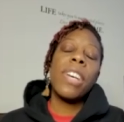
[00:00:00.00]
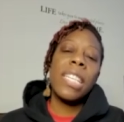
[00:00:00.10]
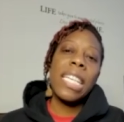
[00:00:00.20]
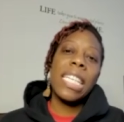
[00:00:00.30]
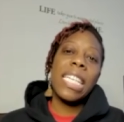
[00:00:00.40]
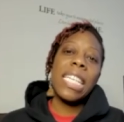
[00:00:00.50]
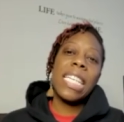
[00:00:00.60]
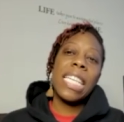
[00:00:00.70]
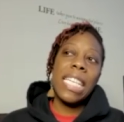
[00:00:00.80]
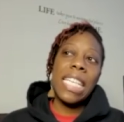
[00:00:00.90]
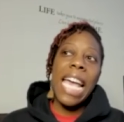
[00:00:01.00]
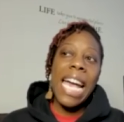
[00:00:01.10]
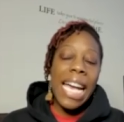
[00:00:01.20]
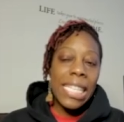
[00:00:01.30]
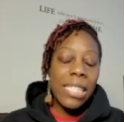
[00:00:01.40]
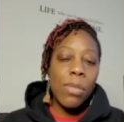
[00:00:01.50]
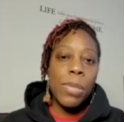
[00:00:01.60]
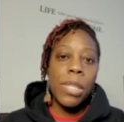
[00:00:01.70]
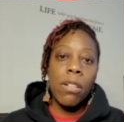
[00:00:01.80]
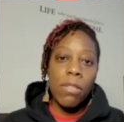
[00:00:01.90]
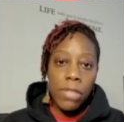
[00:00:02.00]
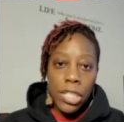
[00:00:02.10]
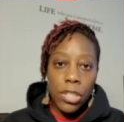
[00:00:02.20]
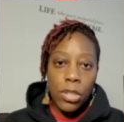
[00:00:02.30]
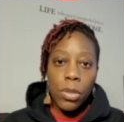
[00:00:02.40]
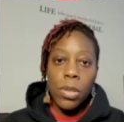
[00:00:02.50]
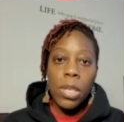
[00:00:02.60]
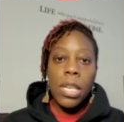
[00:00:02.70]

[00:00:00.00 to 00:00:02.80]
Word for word: felt like it had to be original